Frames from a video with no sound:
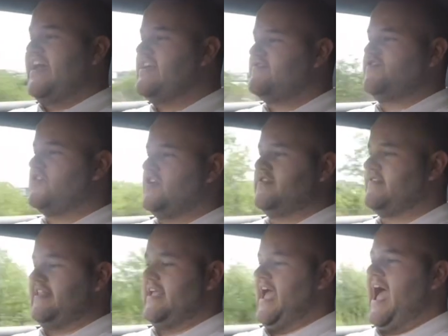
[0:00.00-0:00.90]
just,
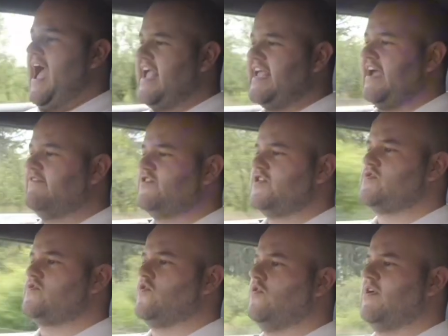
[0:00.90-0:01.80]
it gives you
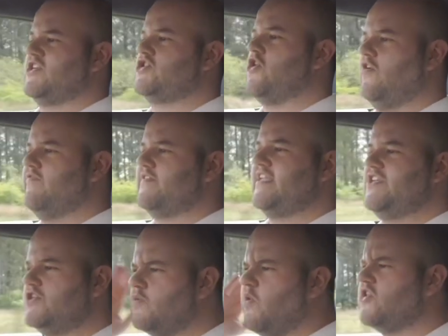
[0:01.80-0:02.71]
so much confidence.
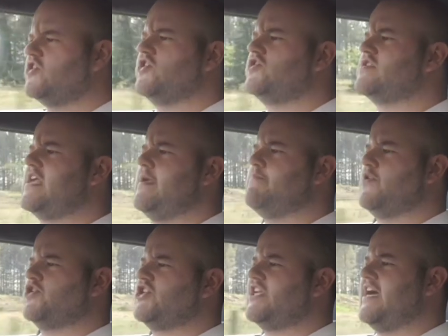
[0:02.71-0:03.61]
You want to just keep
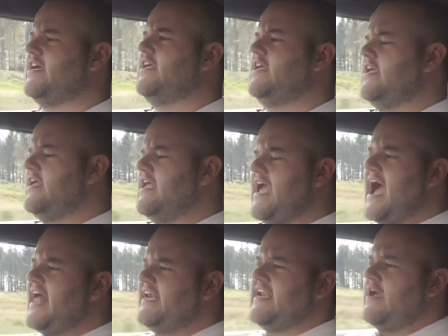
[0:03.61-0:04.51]
pushing it.
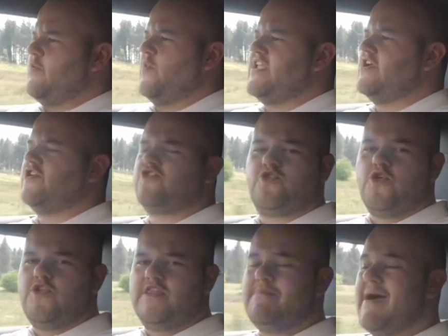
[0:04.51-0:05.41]
And when you're
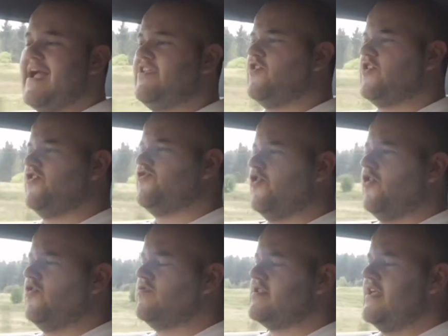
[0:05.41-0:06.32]
doing the manual
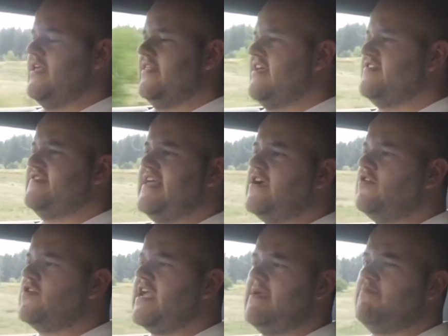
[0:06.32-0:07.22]
controls, this thing will
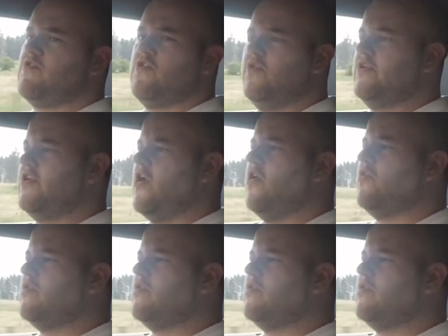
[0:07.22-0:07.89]
keep going all the